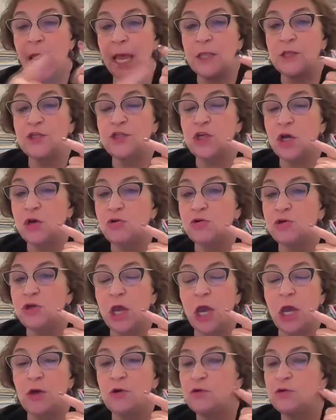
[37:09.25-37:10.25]
and so it
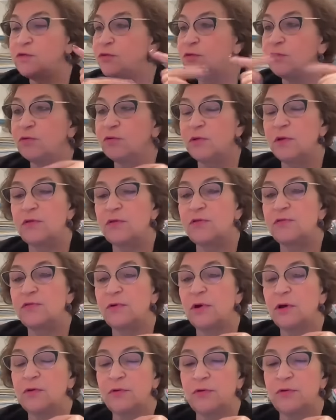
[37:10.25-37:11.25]
goes through the
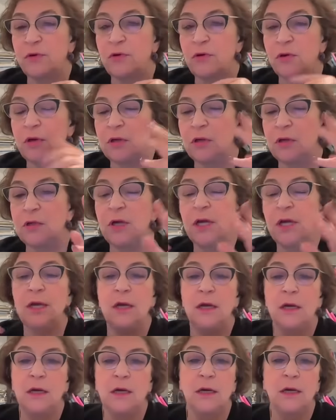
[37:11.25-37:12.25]
th third
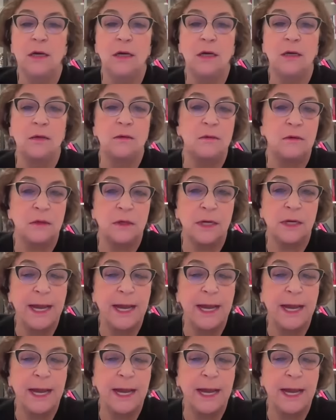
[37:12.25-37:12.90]
uh, uh,